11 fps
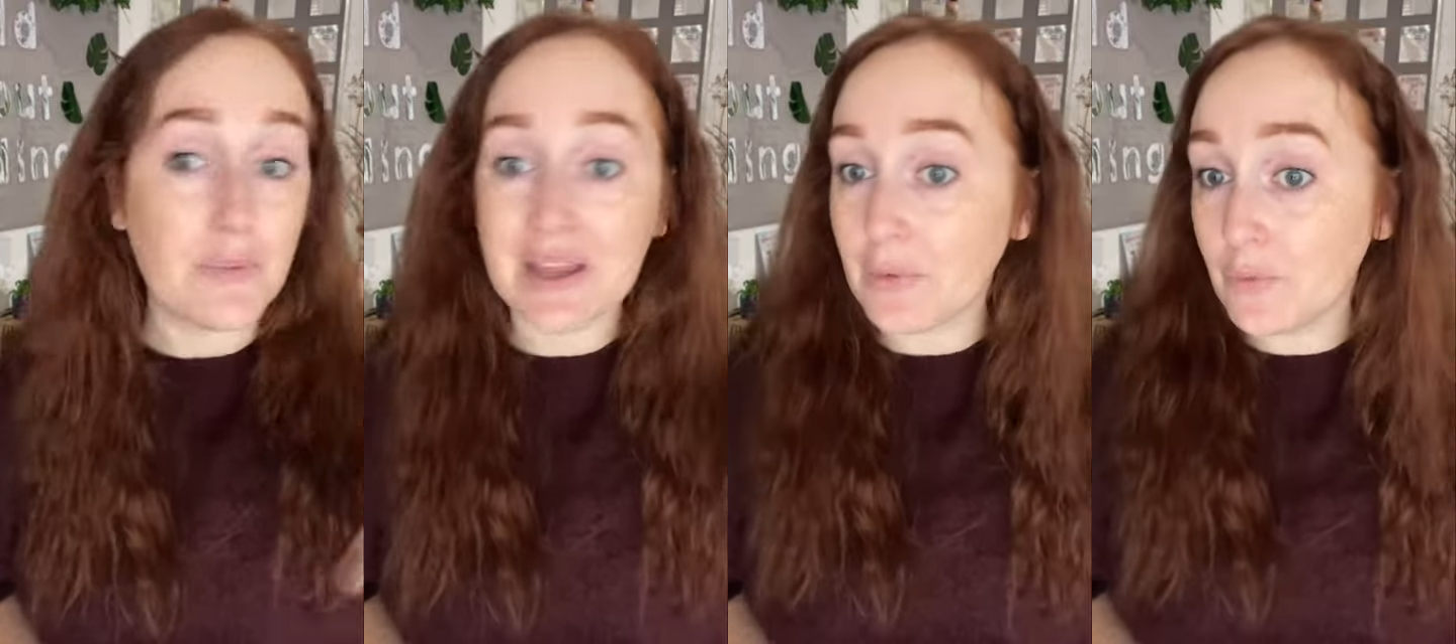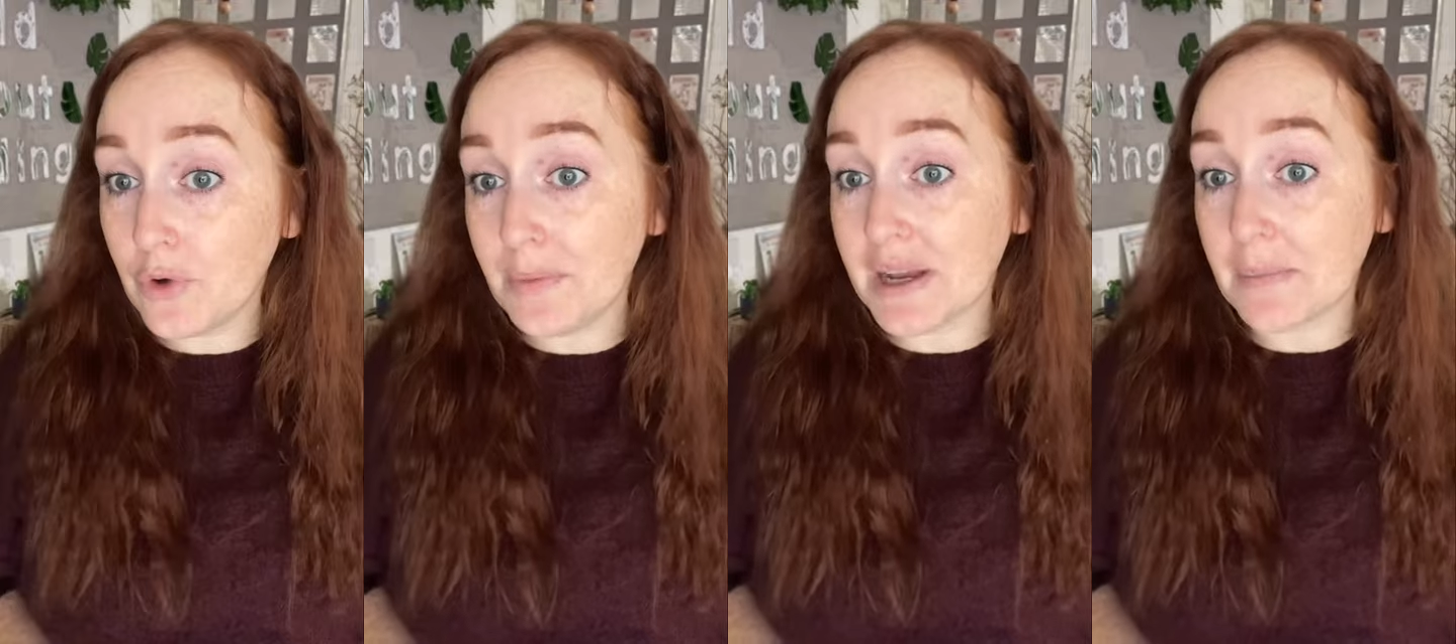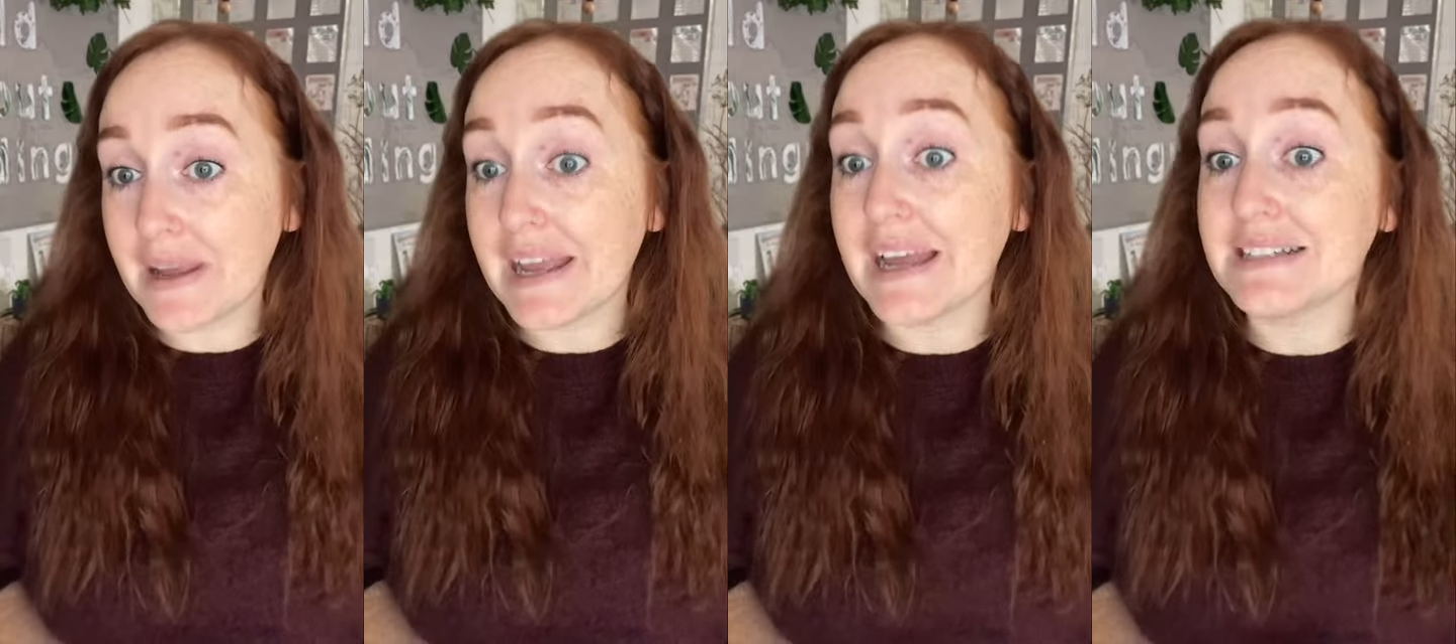and we can warm it
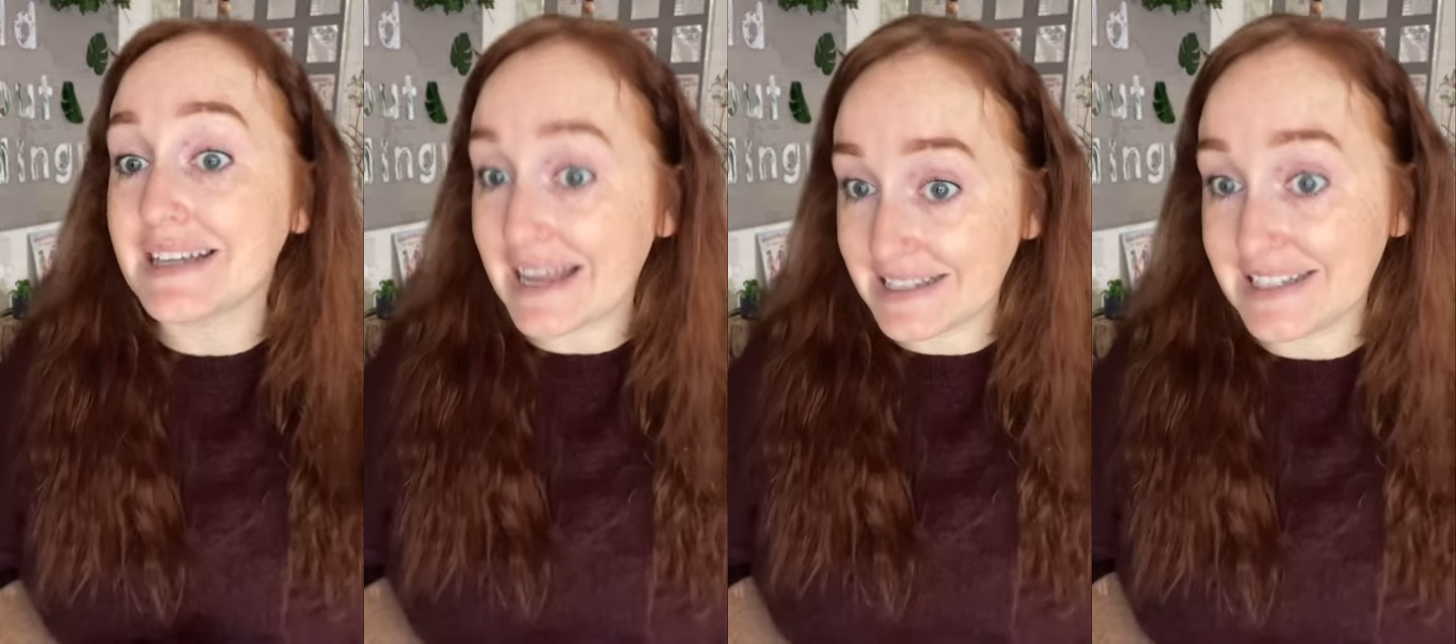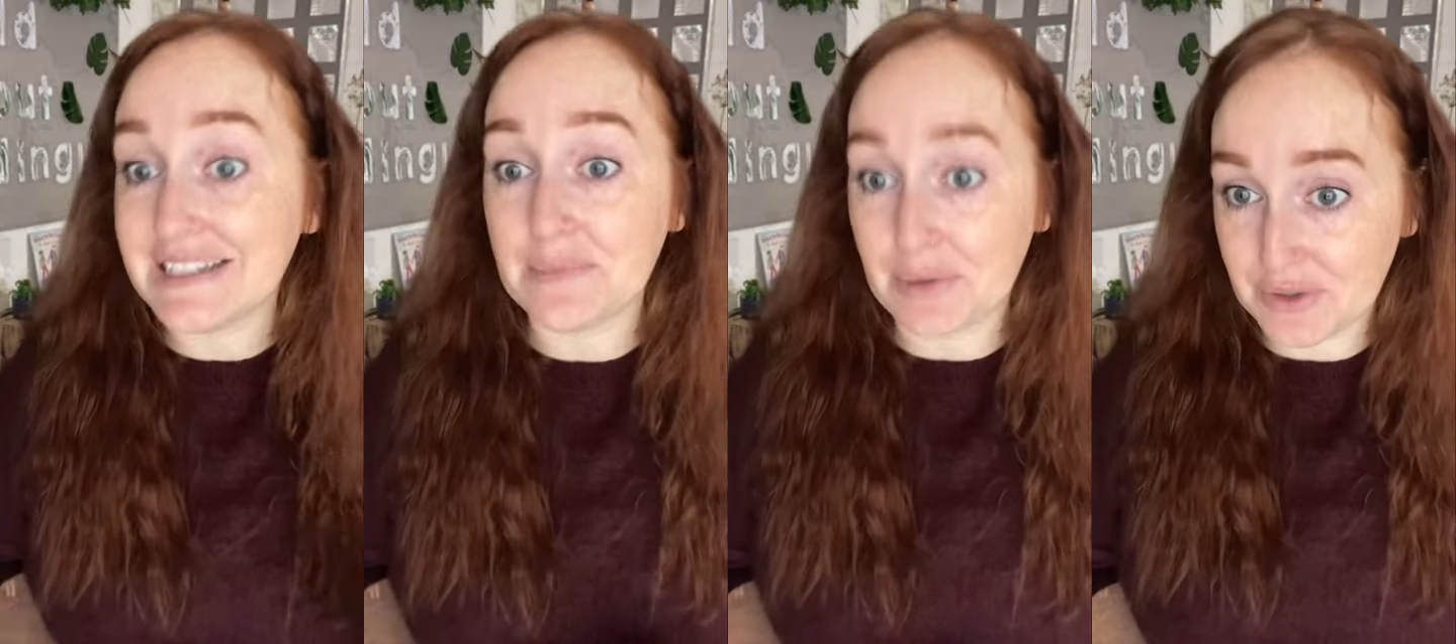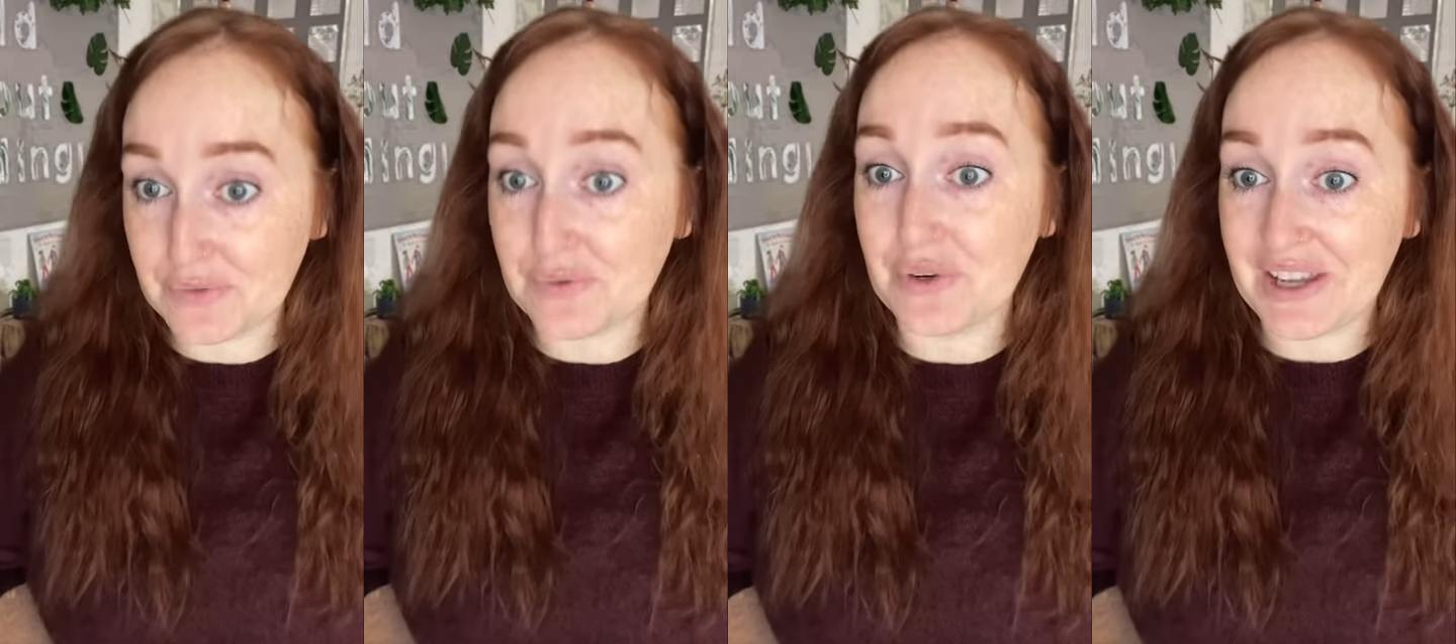up here and decant it in a
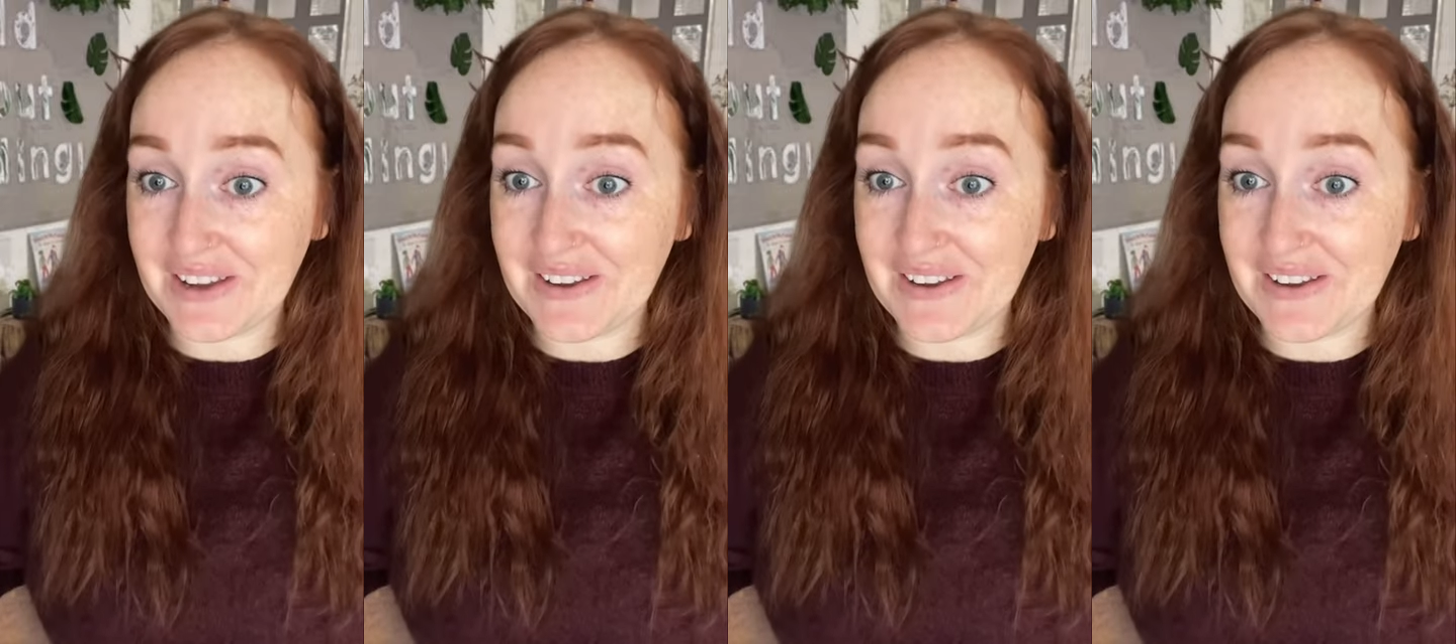bottle for